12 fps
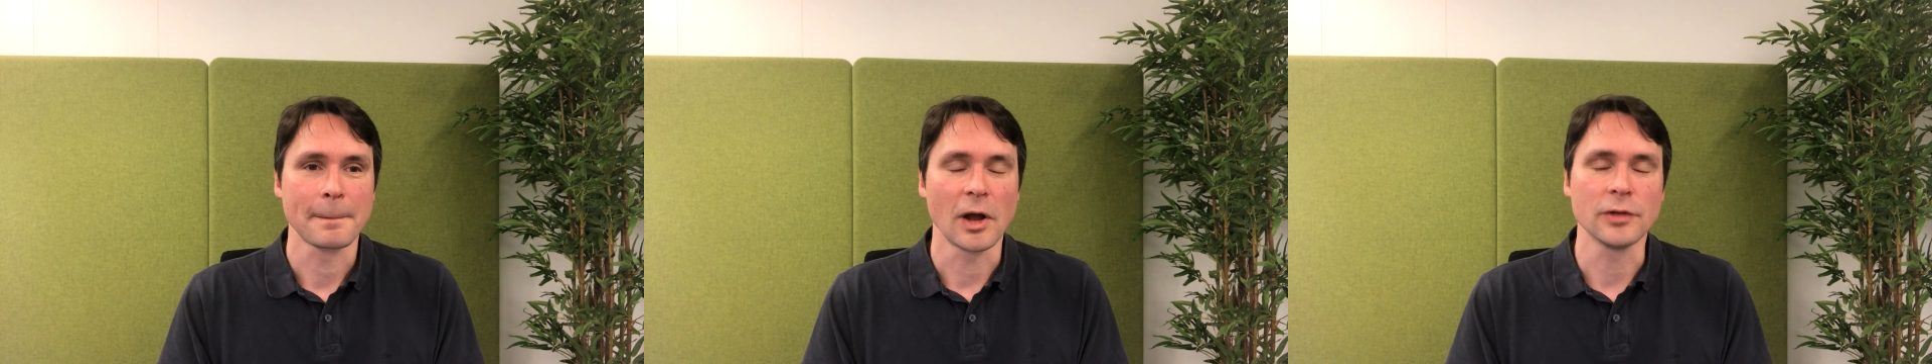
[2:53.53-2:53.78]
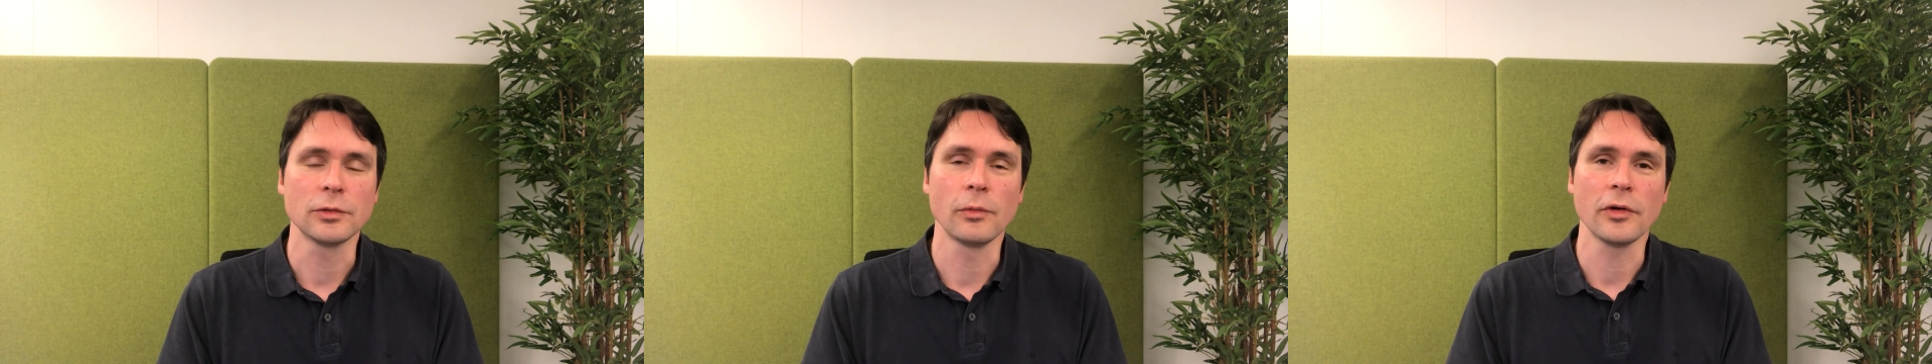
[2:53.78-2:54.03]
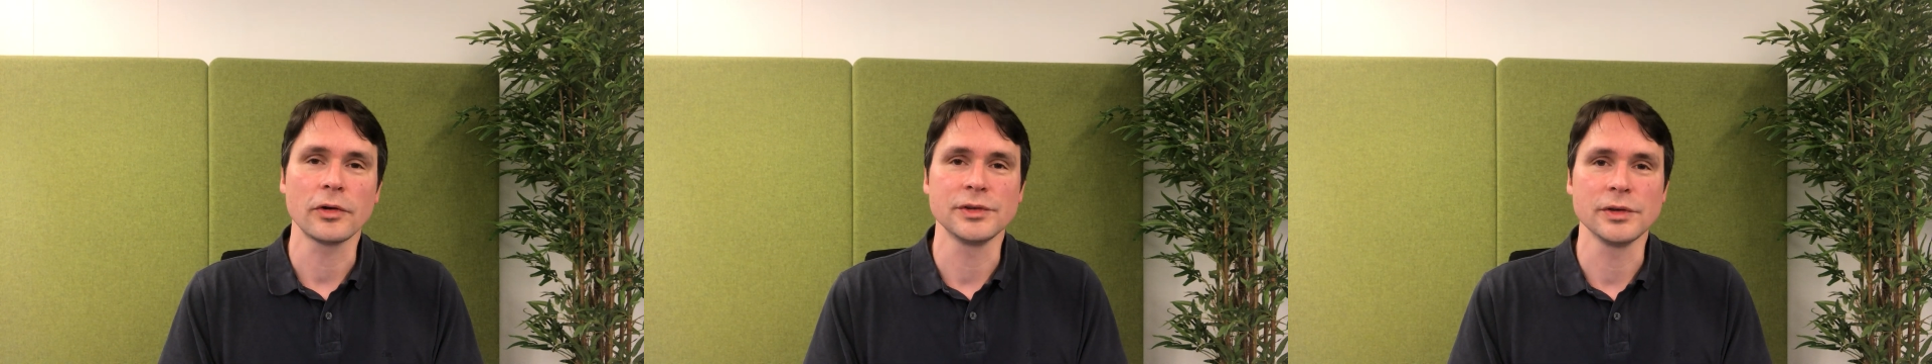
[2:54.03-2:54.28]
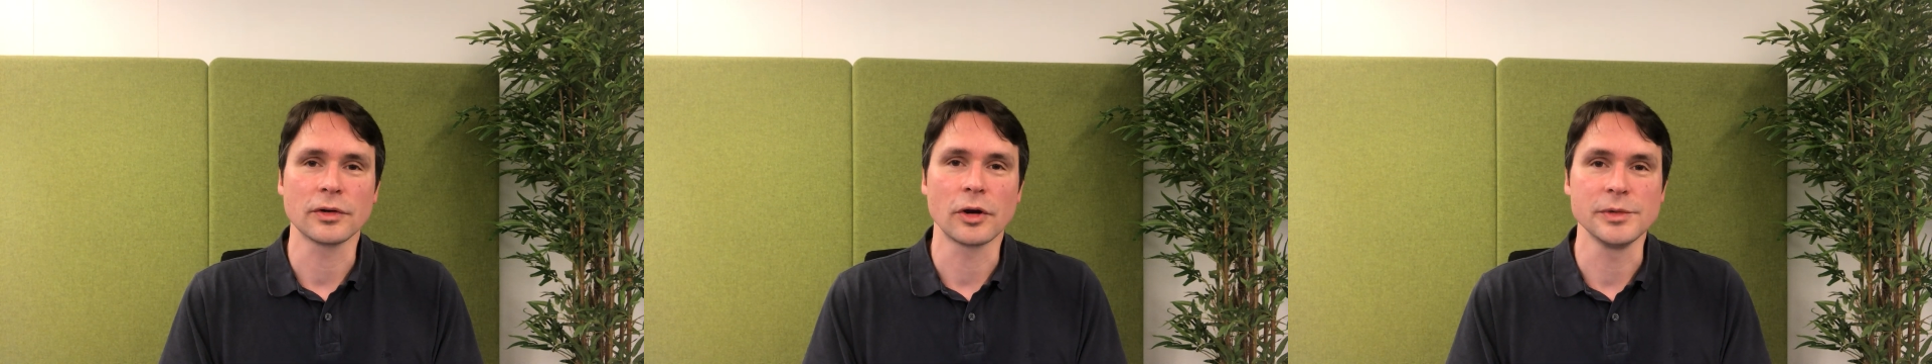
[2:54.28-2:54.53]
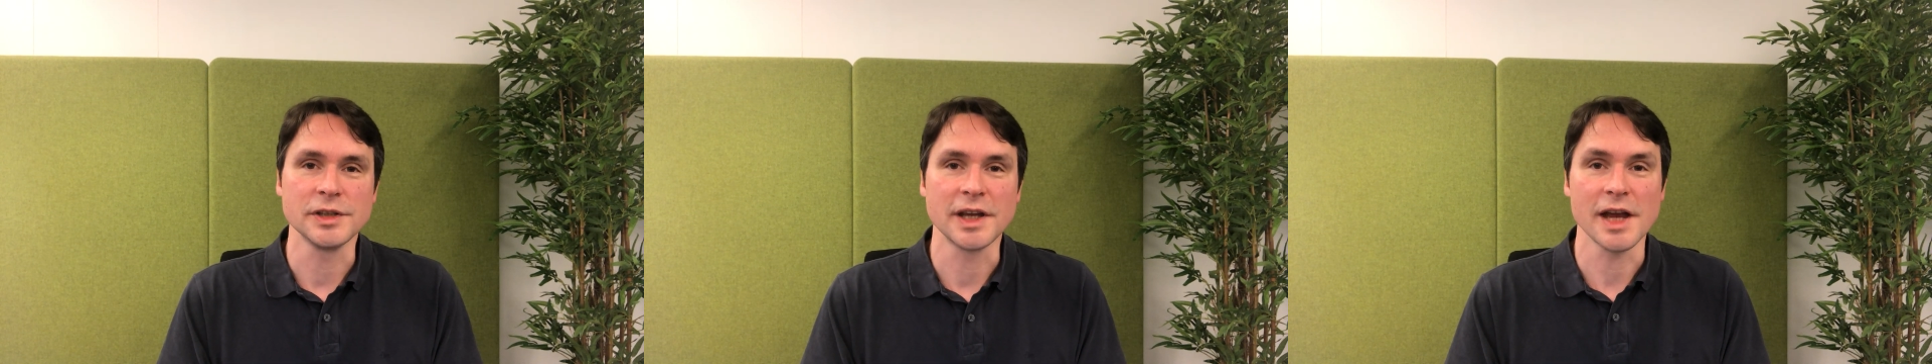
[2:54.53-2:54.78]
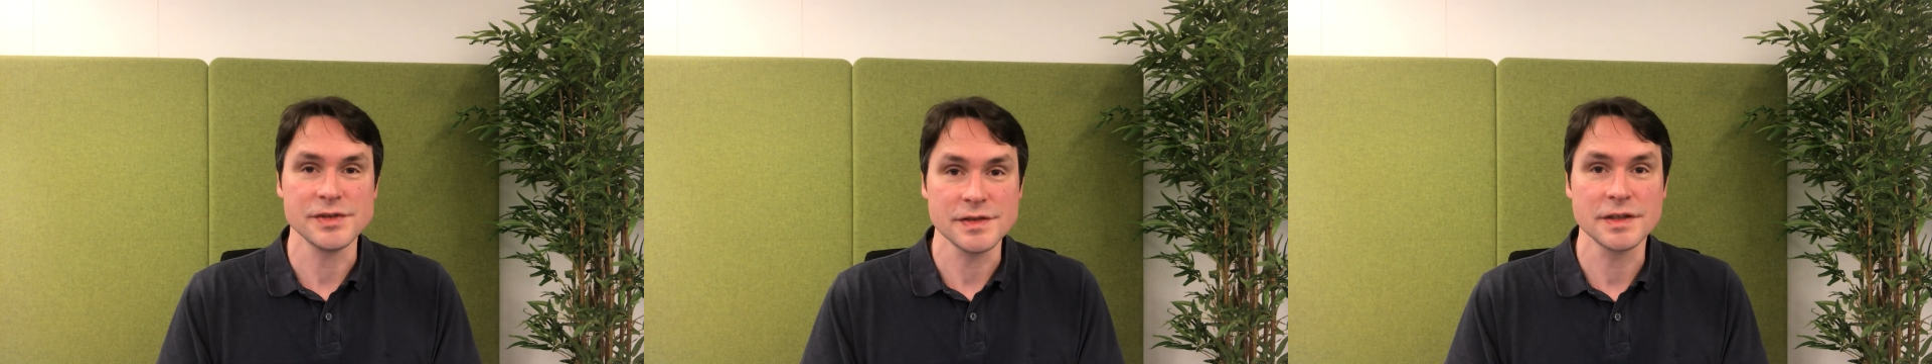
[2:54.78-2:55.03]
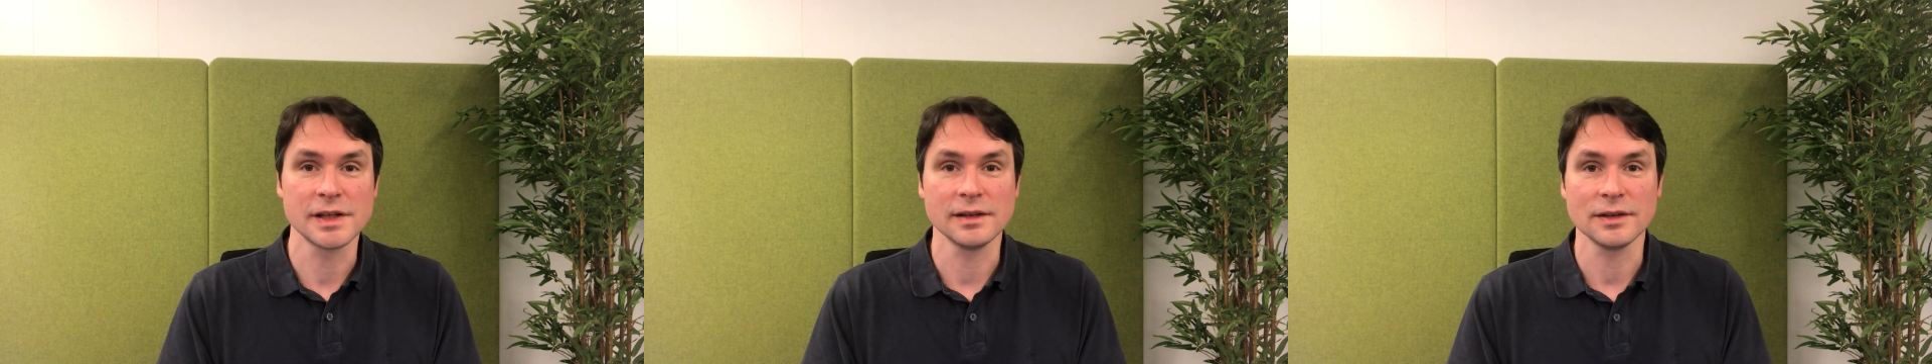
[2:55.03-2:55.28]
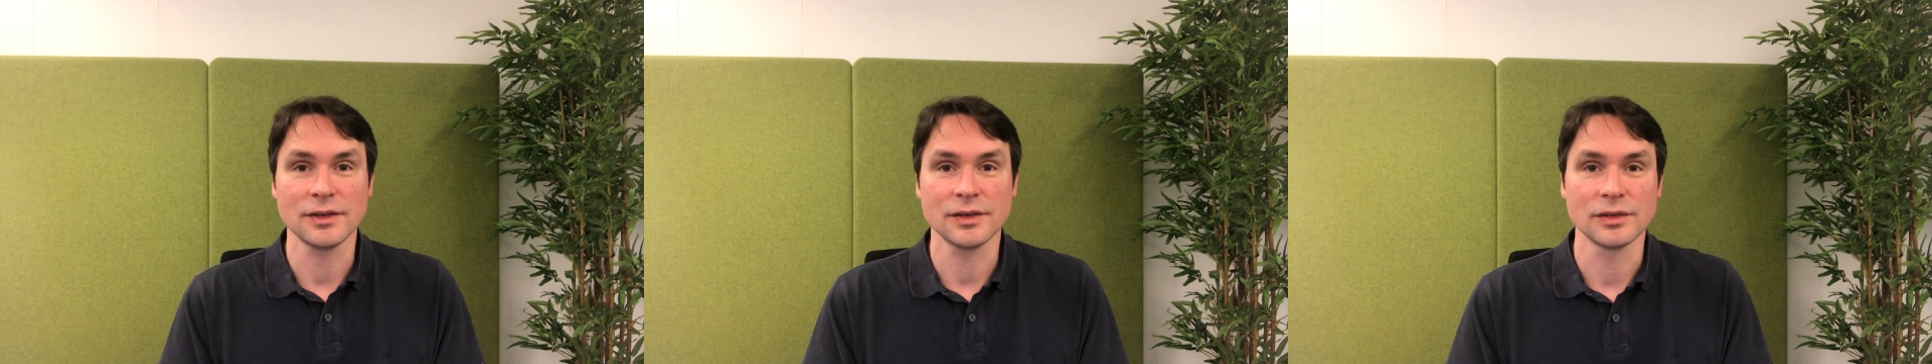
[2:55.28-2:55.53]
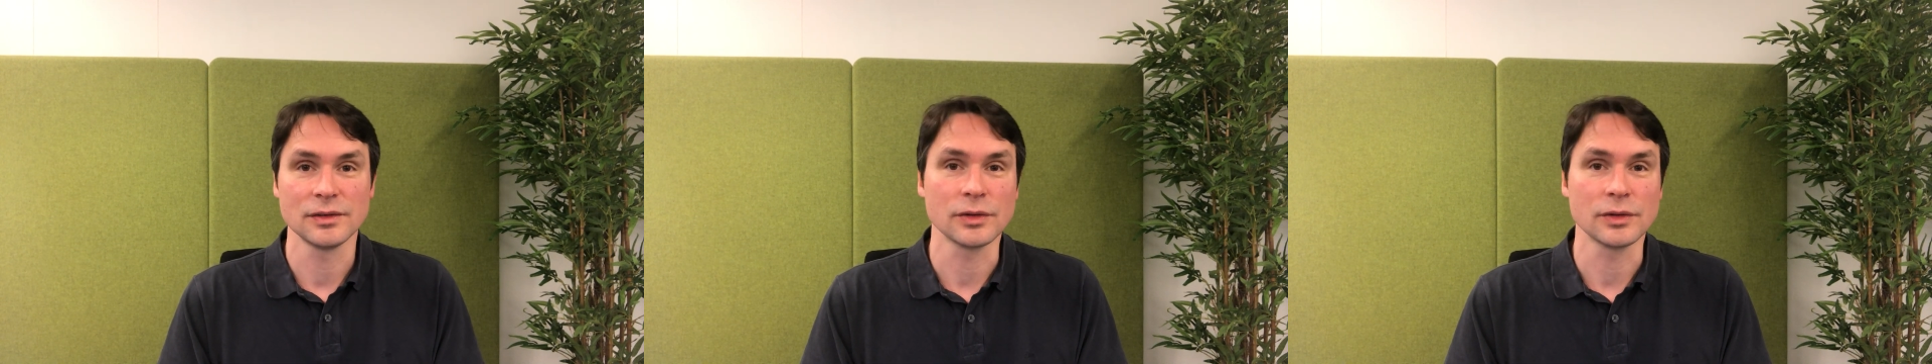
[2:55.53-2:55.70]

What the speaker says: also work on your communication skills,